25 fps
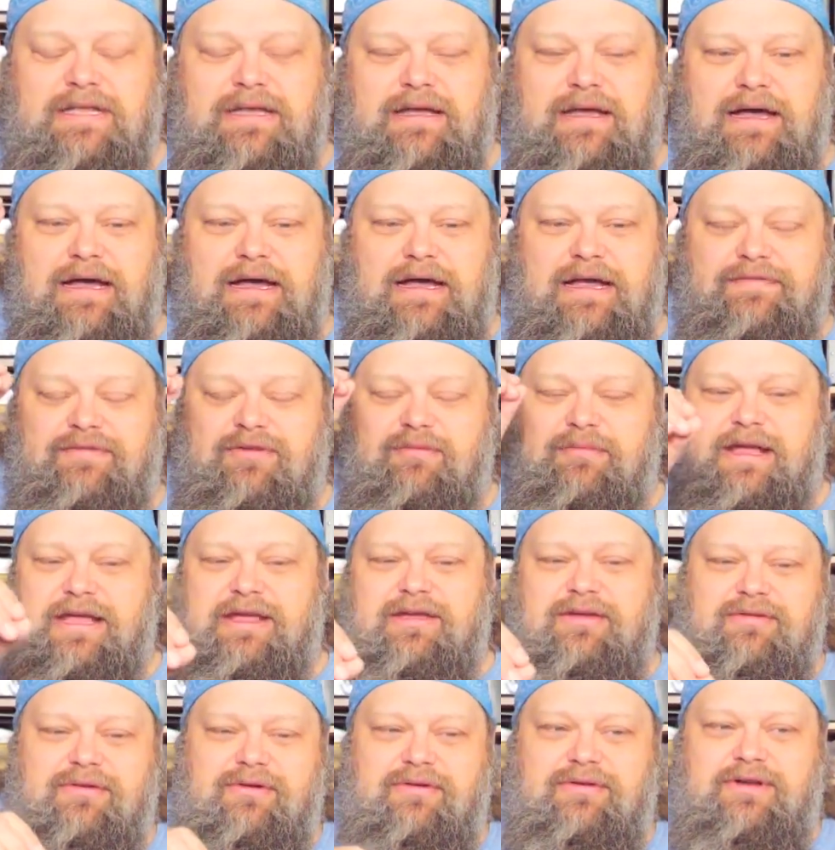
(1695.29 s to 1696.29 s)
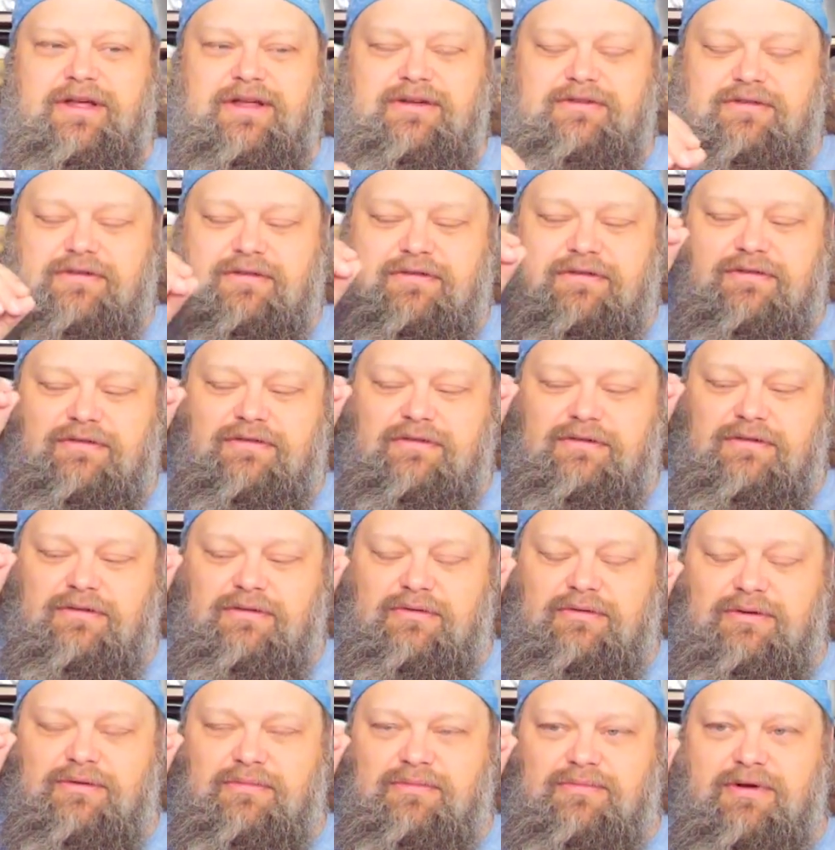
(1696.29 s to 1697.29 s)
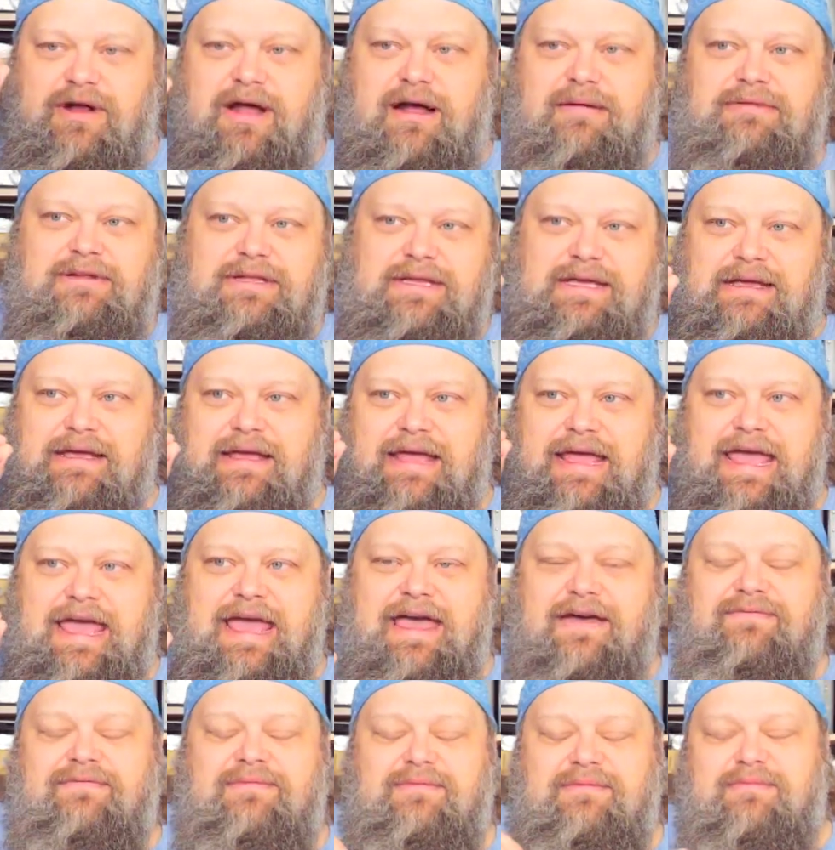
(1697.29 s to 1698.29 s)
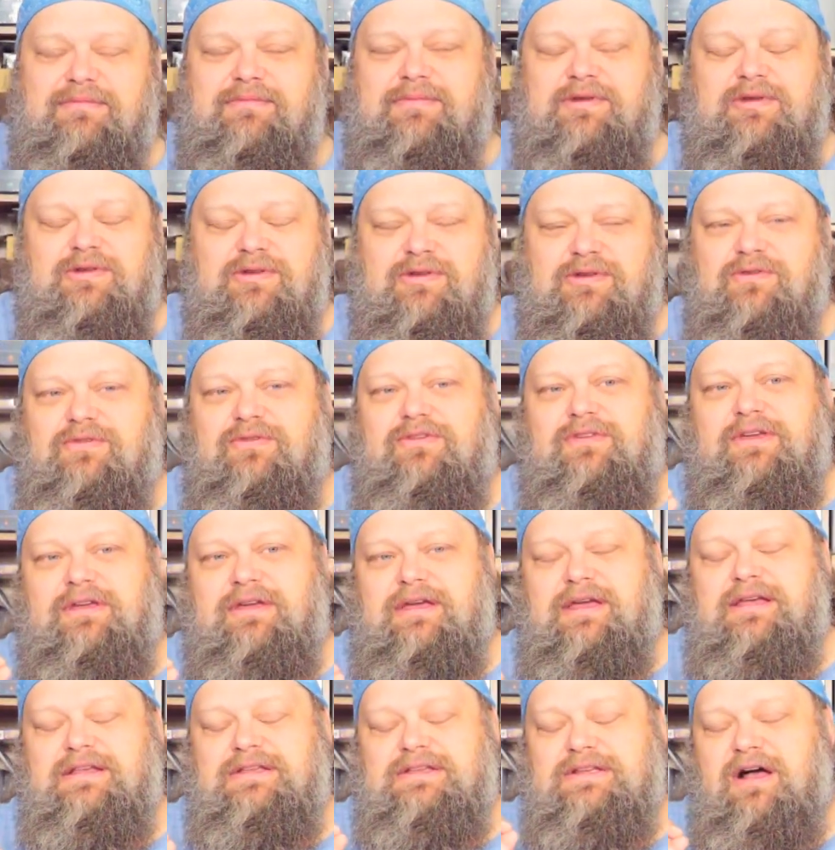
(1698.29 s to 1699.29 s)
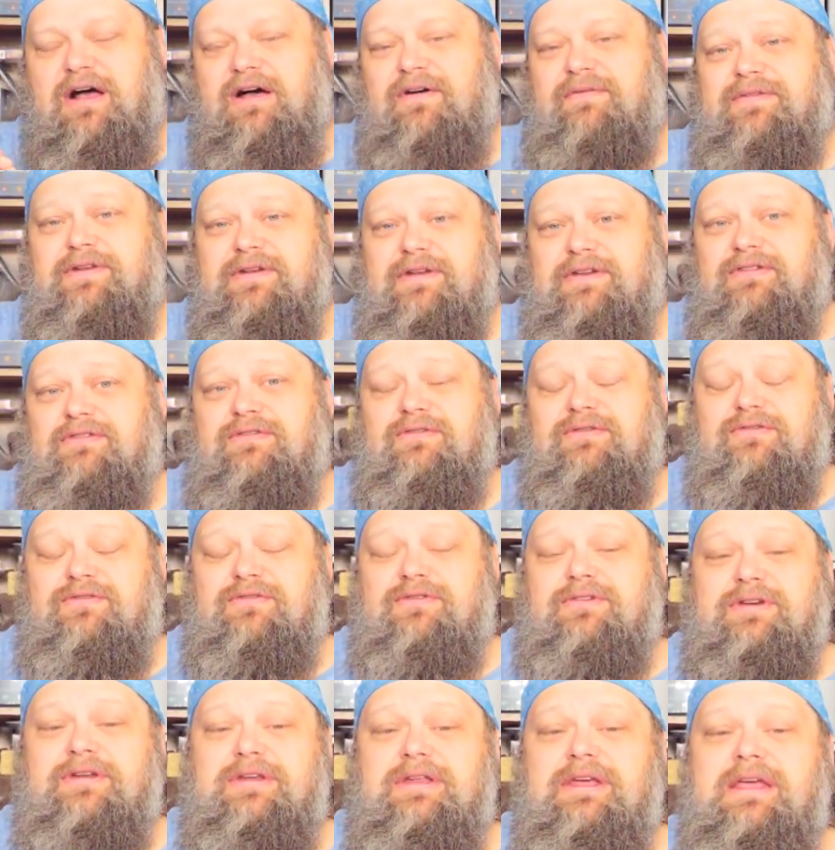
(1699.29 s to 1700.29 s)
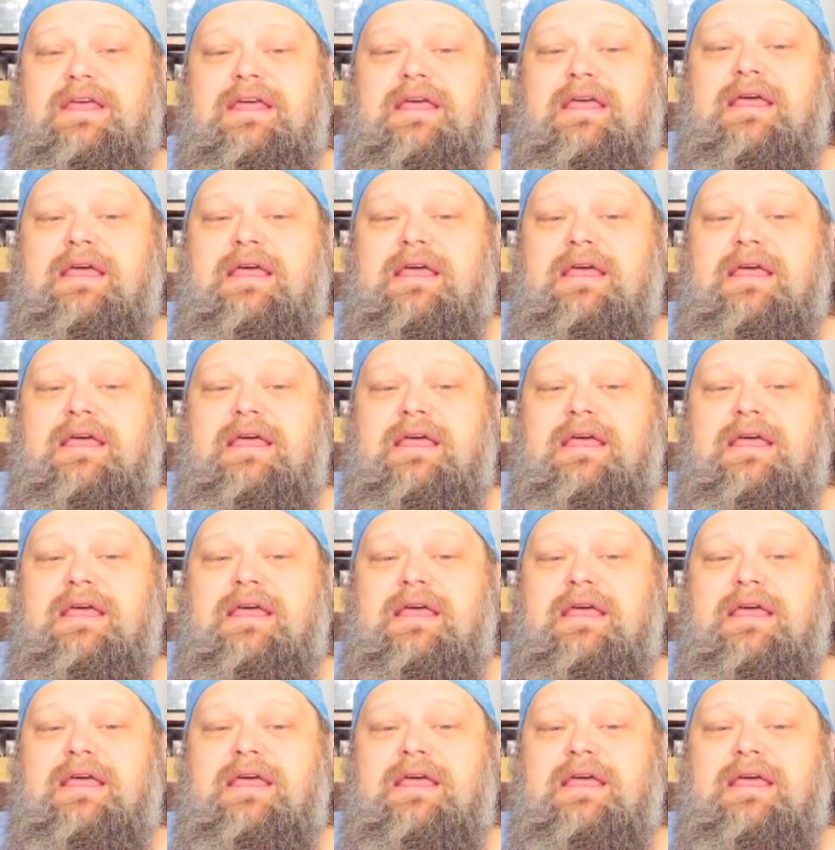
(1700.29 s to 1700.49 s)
if you're making your own dungeons, you probably haven't been using as often as you should.